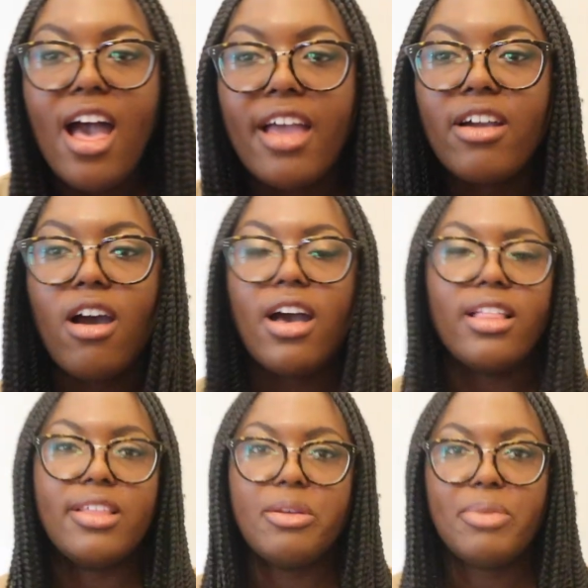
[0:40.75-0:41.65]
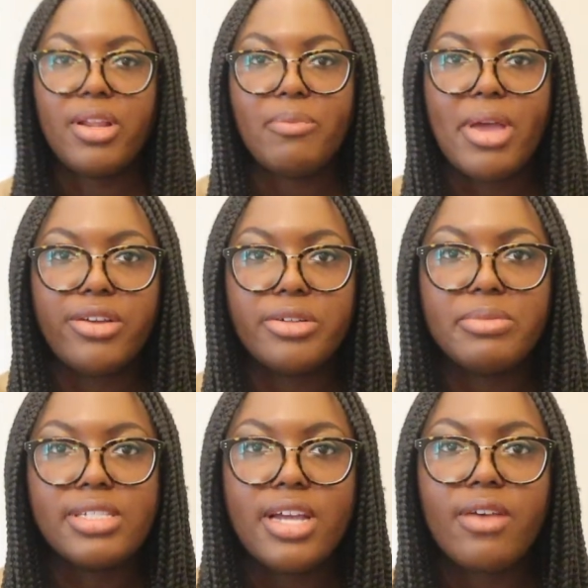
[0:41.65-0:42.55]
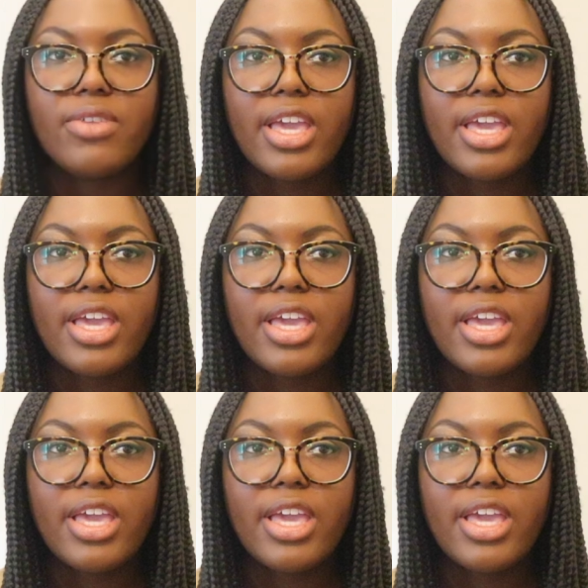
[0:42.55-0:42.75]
I got a little bit of bedroom stuff,